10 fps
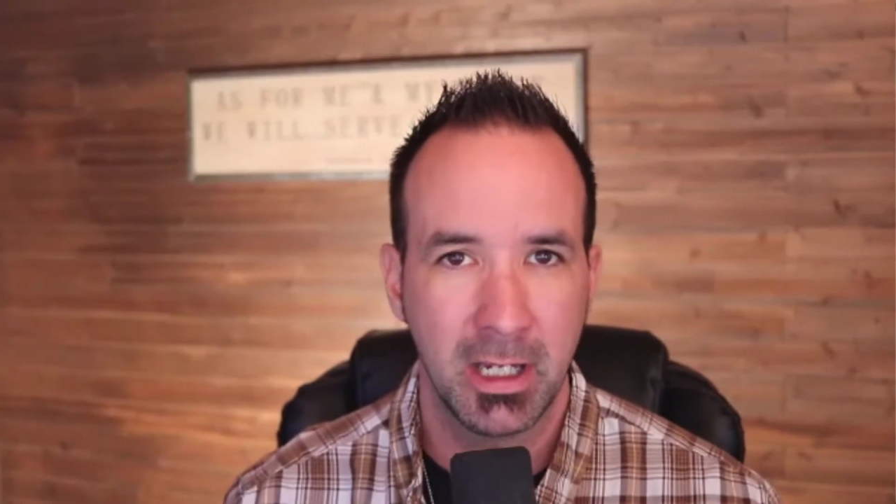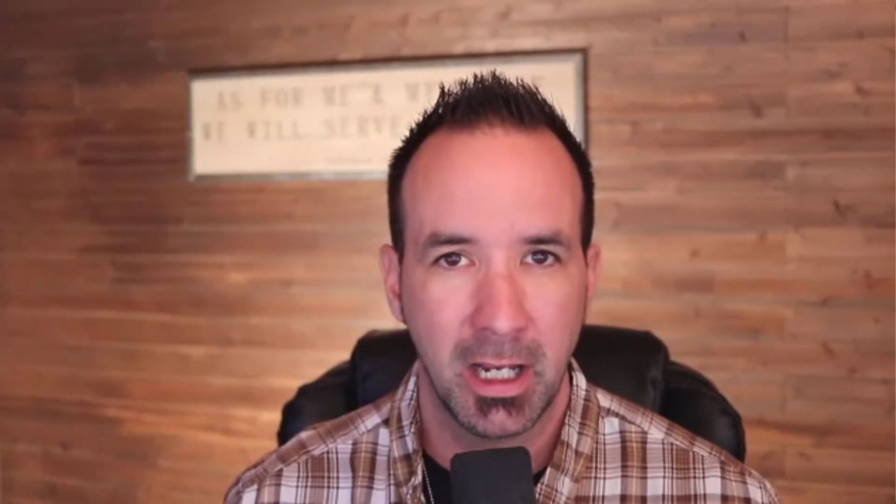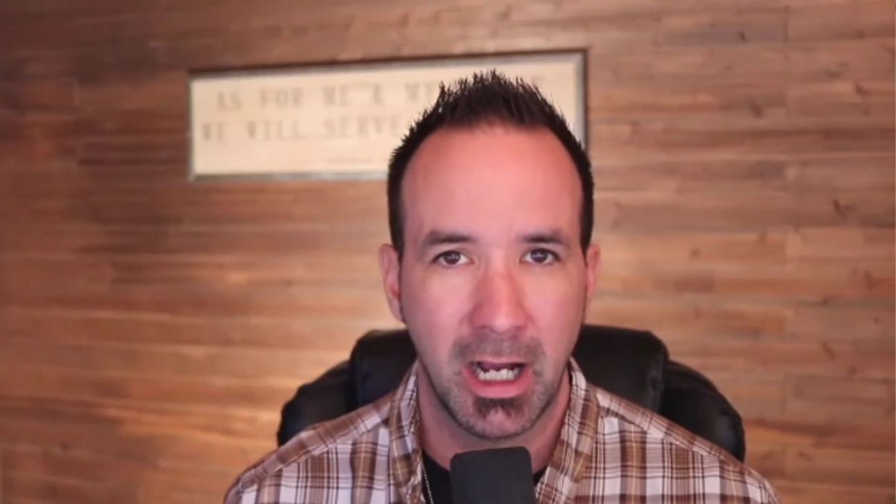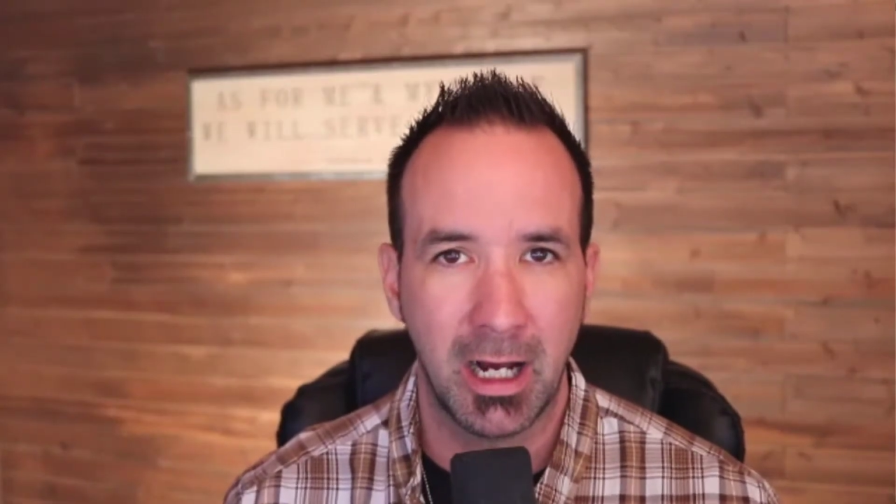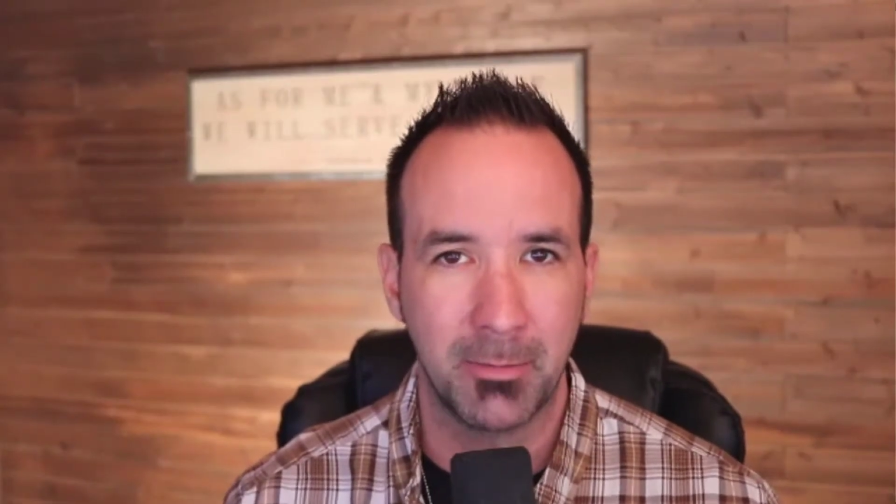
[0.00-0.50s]

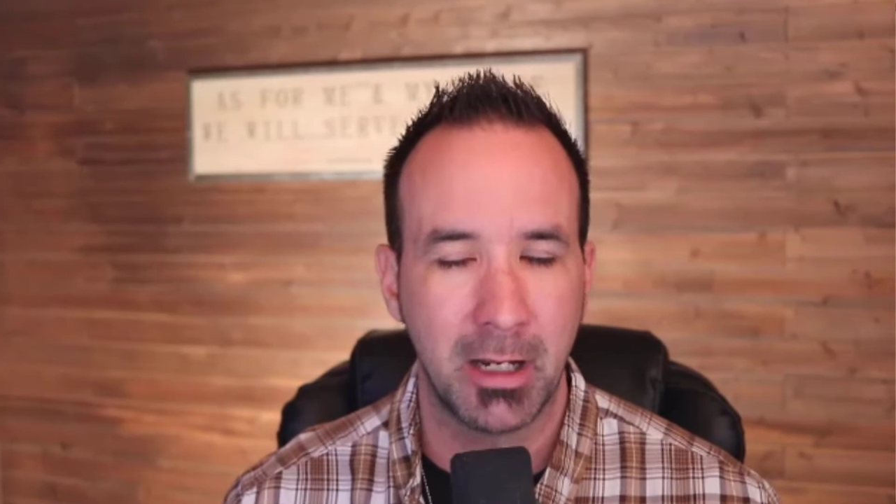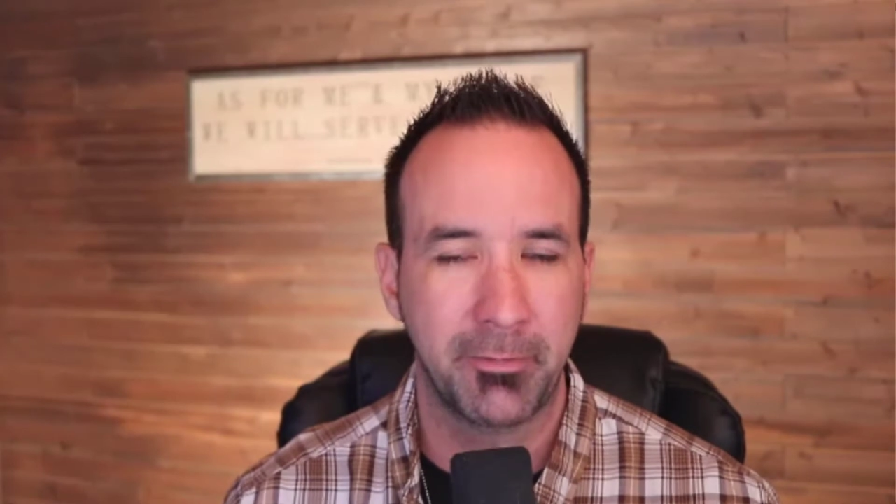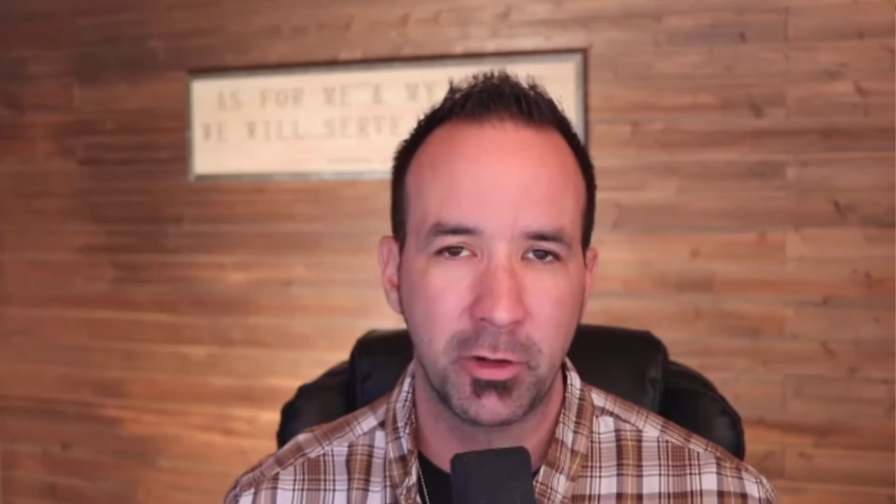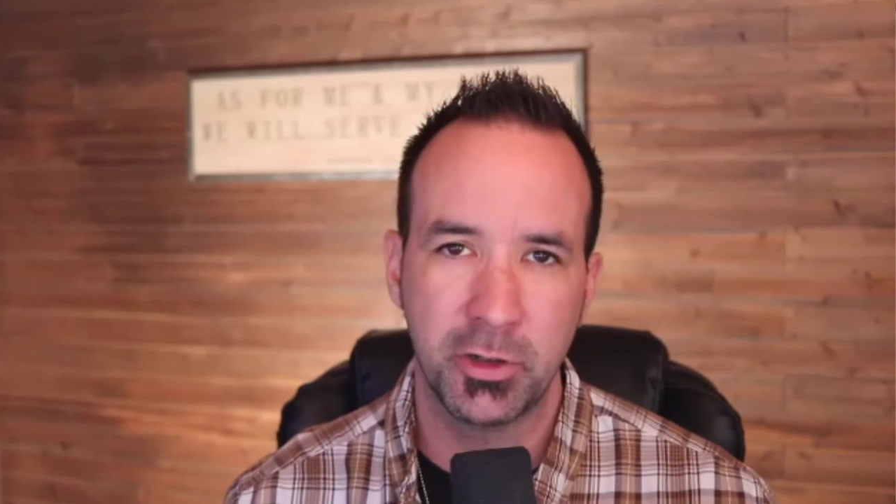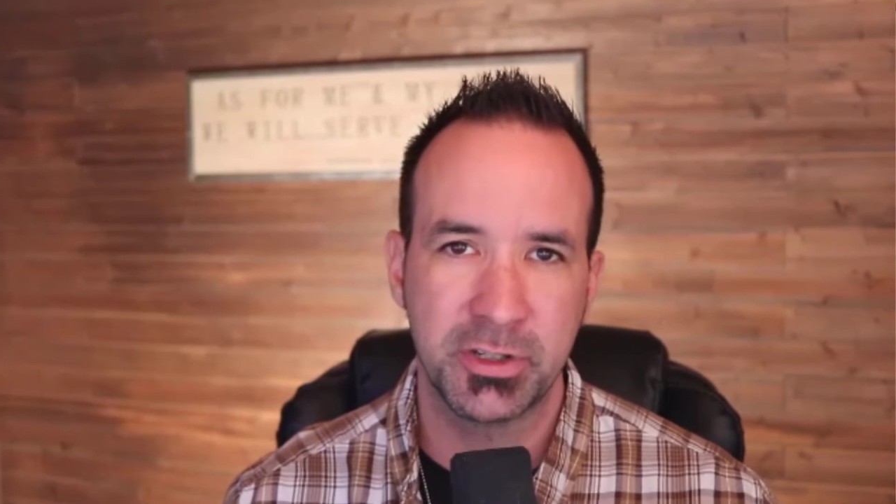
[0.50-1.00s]
Now, if
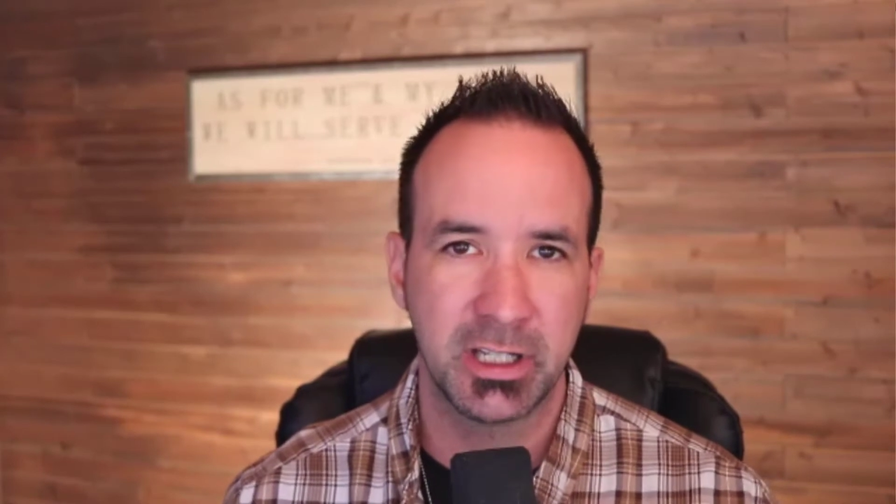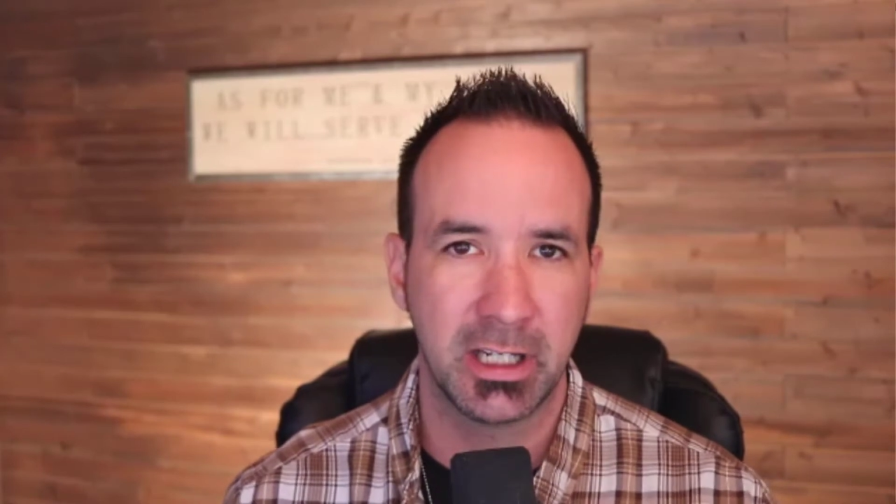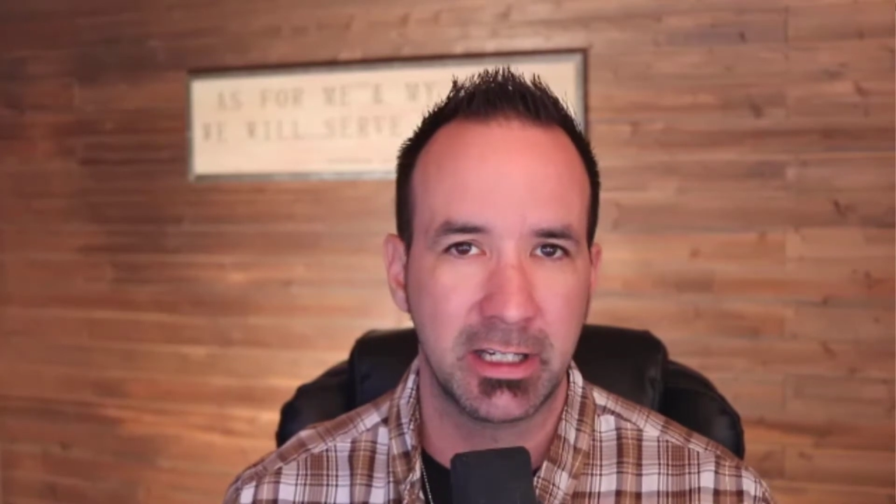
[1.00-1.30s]
you're using a